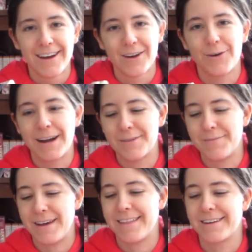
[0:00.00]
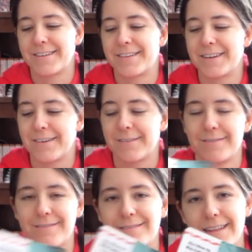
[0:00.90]
quite a bit. There's, you know,
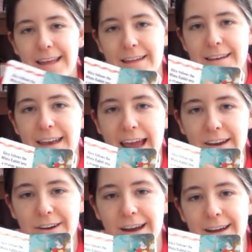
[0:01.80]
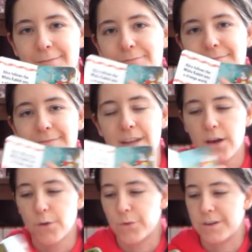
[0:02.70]
eight or nine
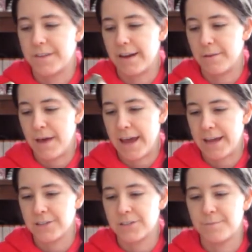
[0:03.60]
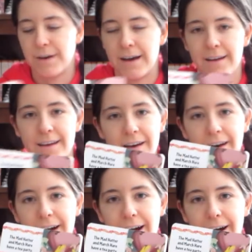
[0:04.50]
words on a page, but
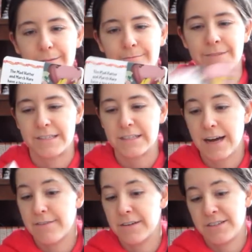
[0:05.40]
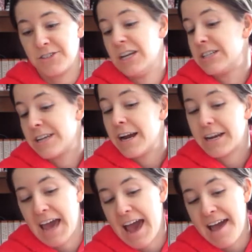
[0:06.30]
um, still covers the
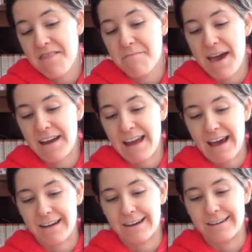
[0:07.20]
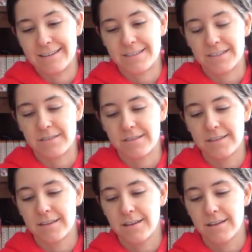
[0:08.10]
Cheshire Cat and the Mad Hatter, and it's just